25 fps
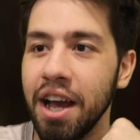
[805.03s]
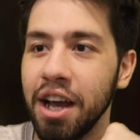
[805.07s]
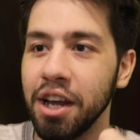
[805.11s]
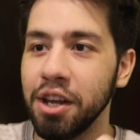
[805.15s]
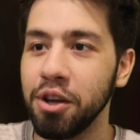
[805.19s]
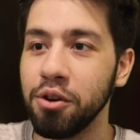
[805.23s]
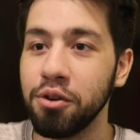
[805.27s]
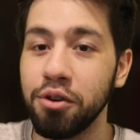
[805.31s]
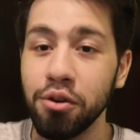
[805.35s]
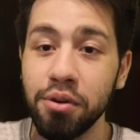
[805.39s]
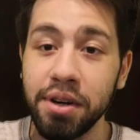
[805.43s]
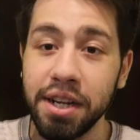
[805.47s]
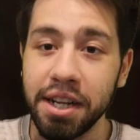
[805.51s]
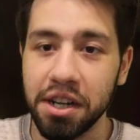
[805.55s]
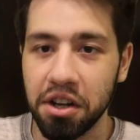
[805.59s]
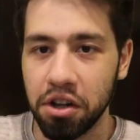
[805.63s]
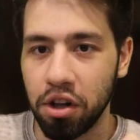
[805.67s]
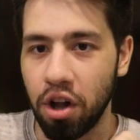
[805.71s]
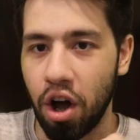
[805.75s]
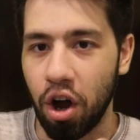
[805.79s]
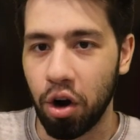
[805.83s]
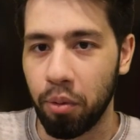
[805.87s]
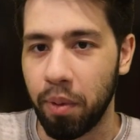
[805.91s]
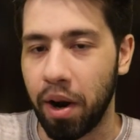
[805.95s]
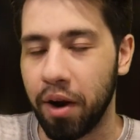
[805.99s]
You do need a
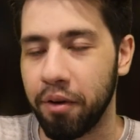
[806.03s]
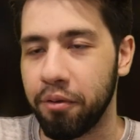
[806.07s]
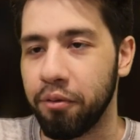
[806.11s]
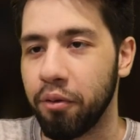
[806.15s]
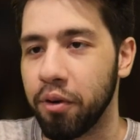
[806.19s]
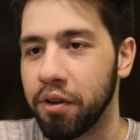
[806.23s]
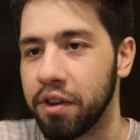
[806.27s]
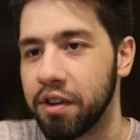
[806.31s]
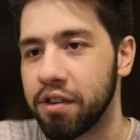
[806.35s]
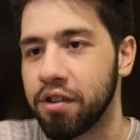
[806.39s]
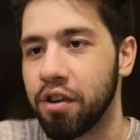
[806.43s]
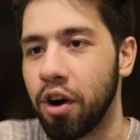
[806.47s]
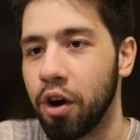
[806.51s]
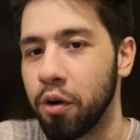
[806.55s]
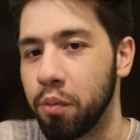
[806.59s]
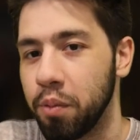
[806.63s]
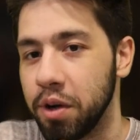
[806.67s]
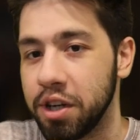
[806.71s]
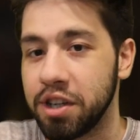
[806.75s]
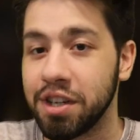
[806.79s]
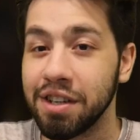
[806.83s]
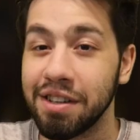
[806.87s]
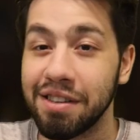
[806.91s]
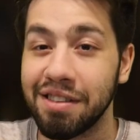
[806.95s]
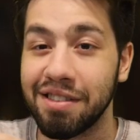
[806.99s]
long round for this card,
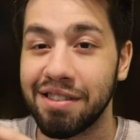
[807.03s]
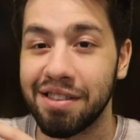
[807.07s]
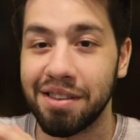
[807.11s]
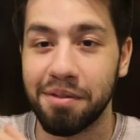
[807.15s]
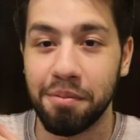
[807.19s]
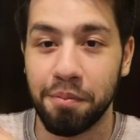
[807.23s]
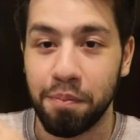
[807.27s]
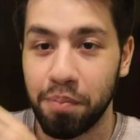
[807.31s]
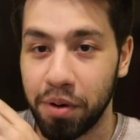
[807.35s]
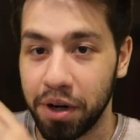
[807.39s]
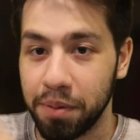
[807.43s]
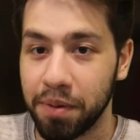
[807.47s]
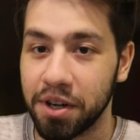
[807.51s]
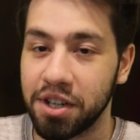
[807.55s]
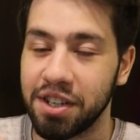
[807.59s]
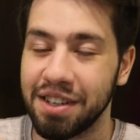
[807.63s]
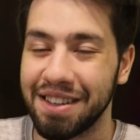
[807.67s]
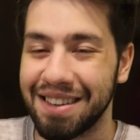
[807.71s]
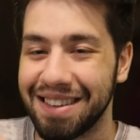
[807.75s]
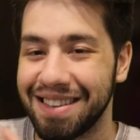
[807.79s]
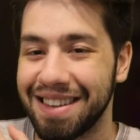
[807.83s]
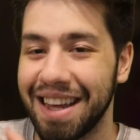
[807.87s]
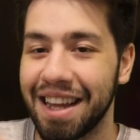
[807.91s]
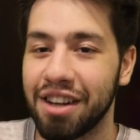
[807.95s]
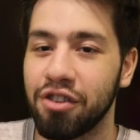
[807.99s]
which is pretty much
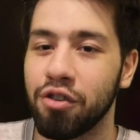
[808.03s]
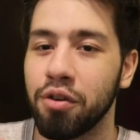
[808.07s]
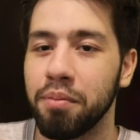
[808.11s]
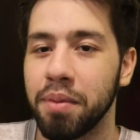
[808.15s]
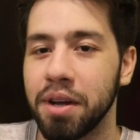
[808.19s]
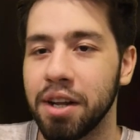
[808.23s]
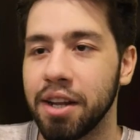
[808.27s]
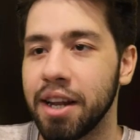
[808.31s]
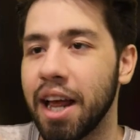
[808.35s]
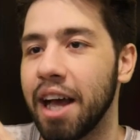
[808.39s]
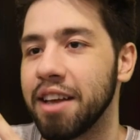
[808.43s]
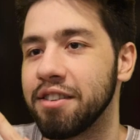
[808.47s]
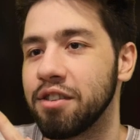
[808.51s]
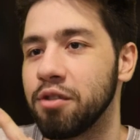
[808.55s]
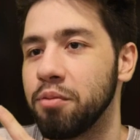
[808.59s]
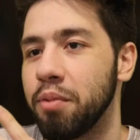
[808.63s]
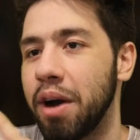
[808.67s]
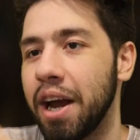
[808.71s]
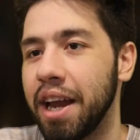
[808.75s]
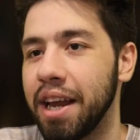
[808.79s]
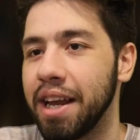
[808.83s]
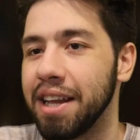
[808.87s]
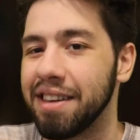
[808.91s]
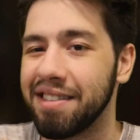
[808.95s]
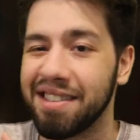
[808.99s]
its detriment as to
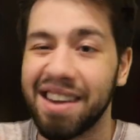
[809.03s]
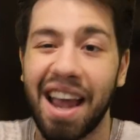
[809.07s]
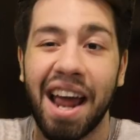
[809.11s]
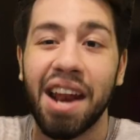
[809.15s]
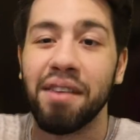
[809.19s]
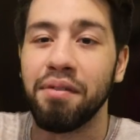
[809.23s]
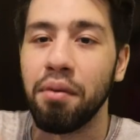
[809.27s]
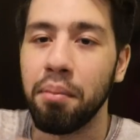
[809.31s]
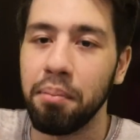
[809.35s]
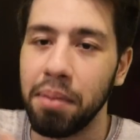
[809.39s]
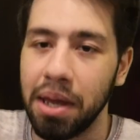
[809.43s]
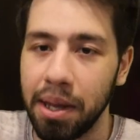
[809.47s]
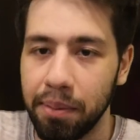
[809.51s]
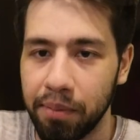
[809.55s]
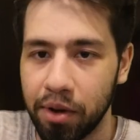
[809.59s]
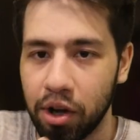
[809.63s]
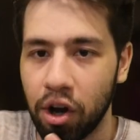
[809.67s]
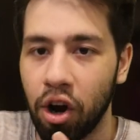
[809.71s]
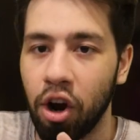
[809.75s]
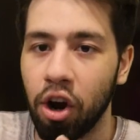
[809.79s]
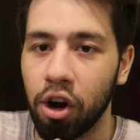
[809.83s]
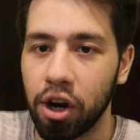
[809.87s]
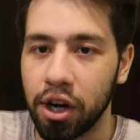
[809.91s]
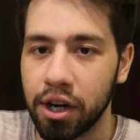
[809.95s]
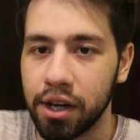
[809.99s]
why it's kind of a meme
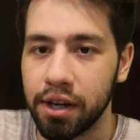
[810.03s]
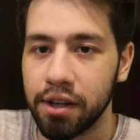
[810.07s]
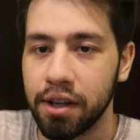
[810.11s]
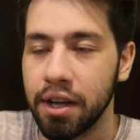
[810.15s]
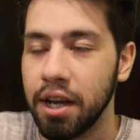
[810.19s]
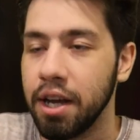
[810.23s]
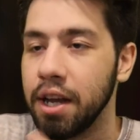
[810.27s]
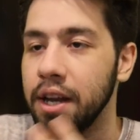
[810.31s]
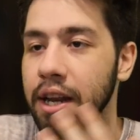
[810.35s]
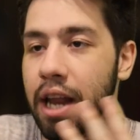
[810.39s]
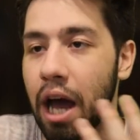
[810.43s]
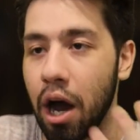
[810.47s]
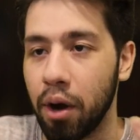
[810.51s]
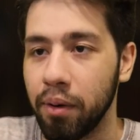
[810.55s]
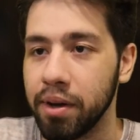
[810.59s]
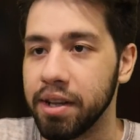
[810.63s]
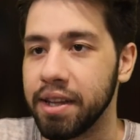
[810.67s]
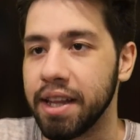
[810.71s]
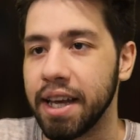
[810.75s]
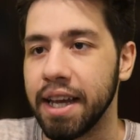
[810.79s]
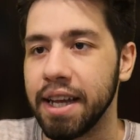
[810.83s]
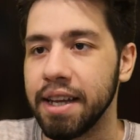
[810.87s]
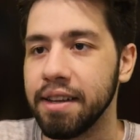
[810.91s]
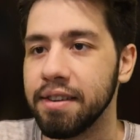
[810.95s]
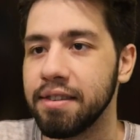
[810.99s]
card
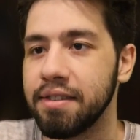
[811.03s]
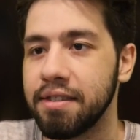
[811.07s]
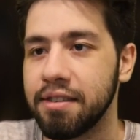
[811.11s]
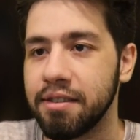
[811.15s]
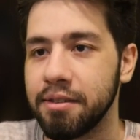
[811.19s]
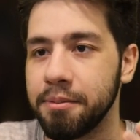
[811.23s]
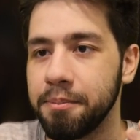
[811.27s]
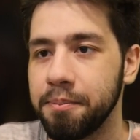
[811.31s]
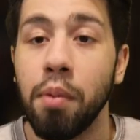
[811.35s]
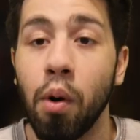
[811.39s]
nowadays.